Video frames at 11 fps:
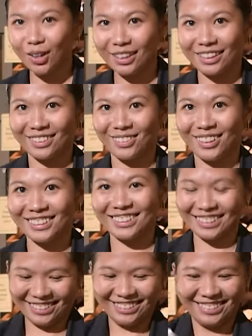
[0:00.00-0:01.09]
Tonic
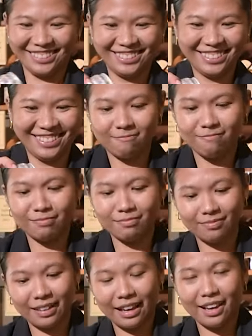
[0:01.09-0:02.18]
water.
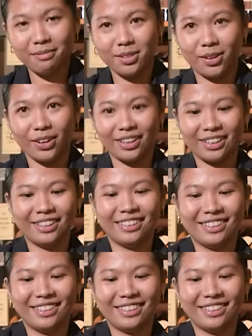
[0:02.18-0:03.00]
I'm sorry.